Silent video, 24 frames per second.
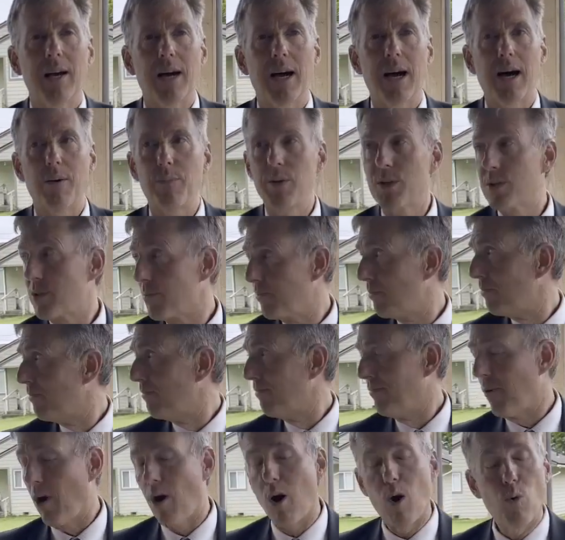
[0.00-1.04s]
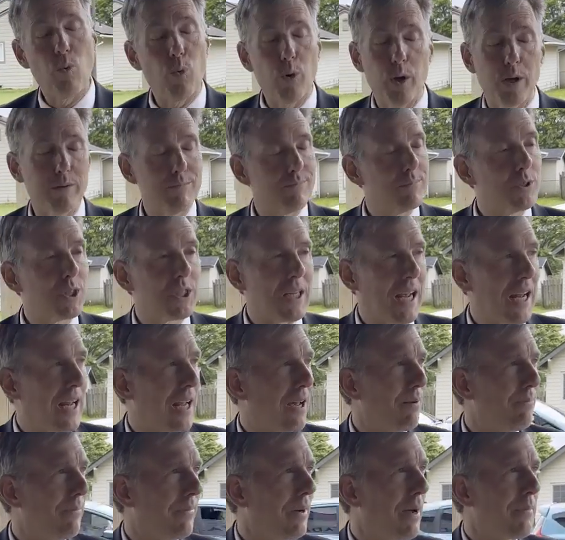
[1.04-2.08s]
Uh, this all wood
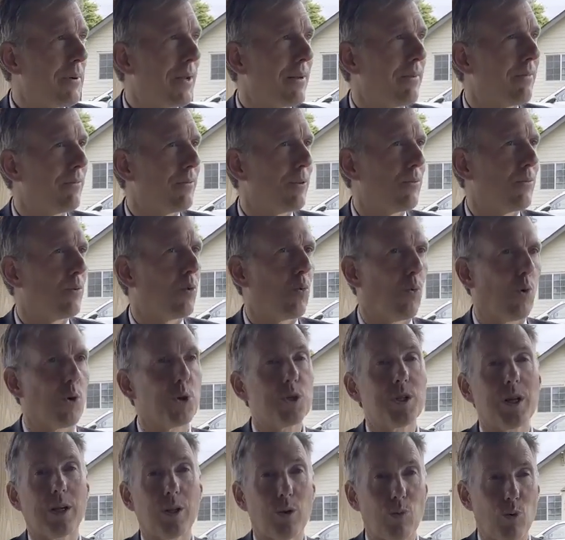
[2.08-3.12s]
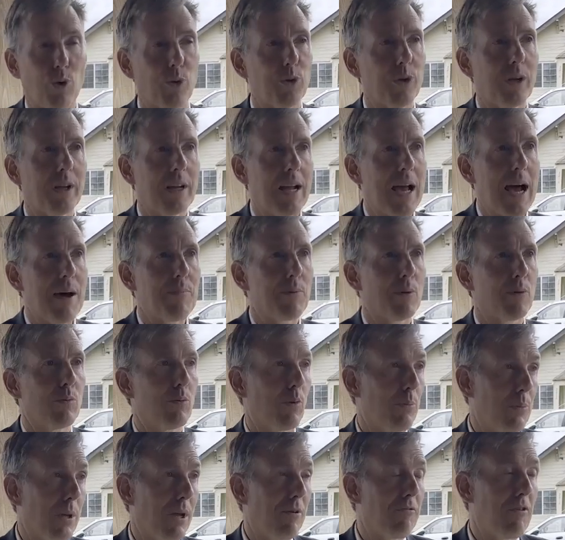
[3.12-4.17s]
stadium, I mean, the worst thing in the world that could happen
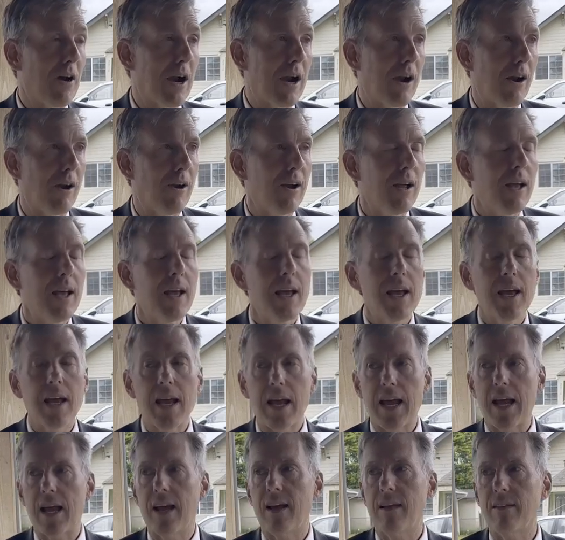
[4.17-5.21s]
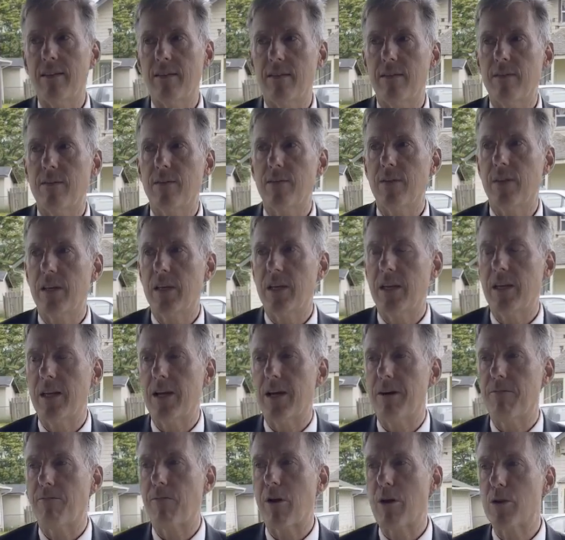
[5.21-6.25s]
would be a fire, and the
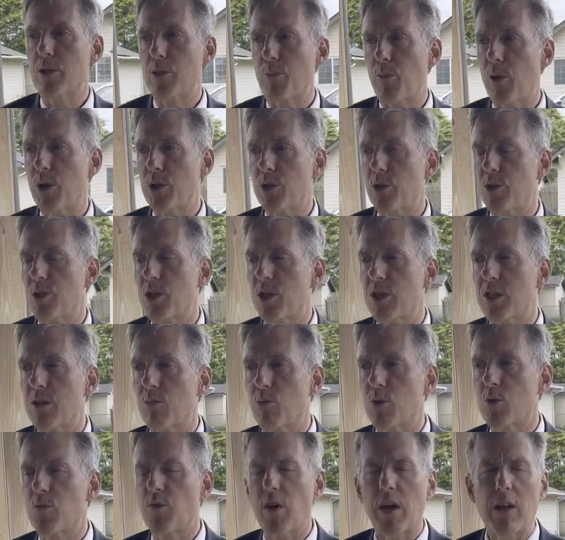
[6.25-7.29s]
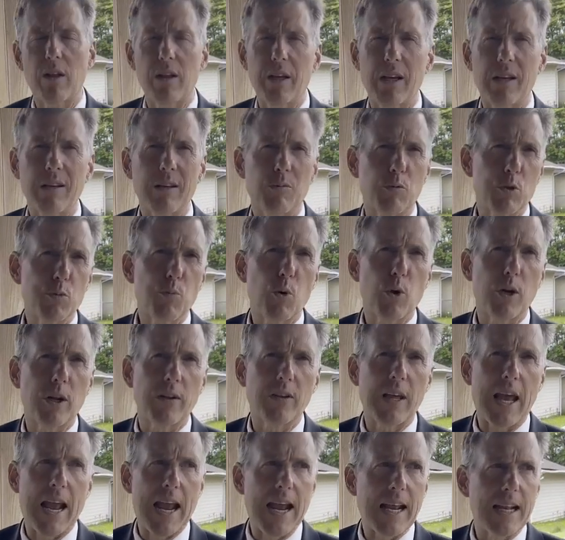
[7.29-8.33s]
uh, fire suppression system was failing. It was put
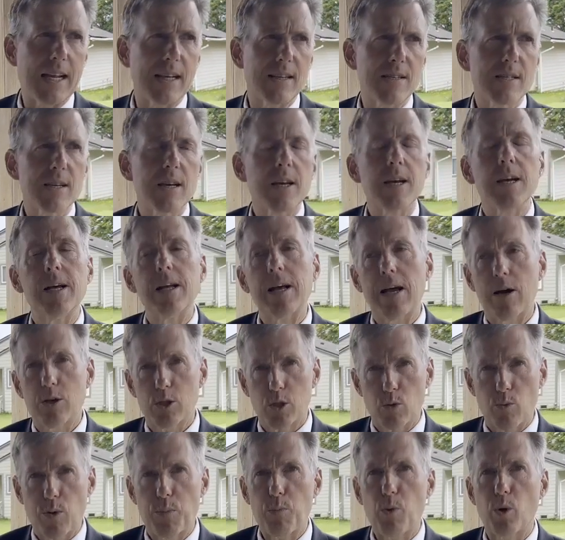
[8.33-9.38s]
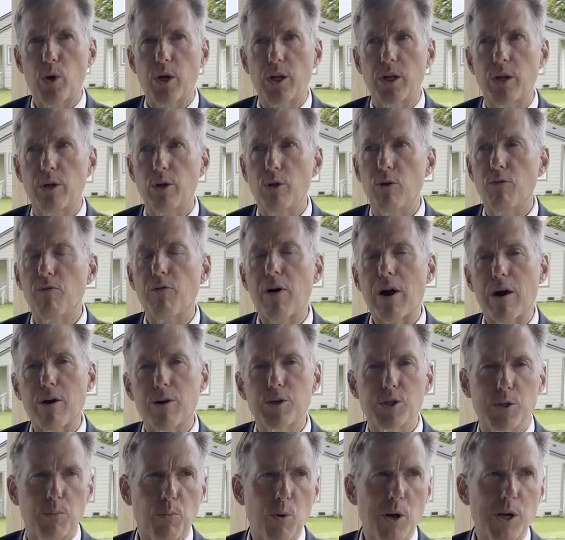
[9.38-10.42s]
in the 80s, and so we put in a new
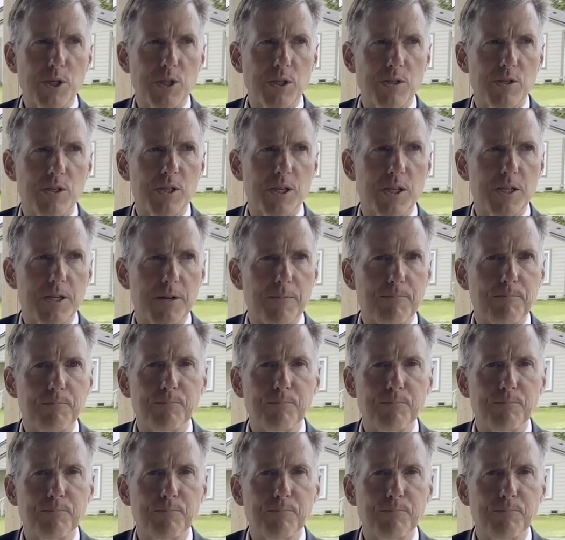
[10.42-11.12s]
fire suppression system.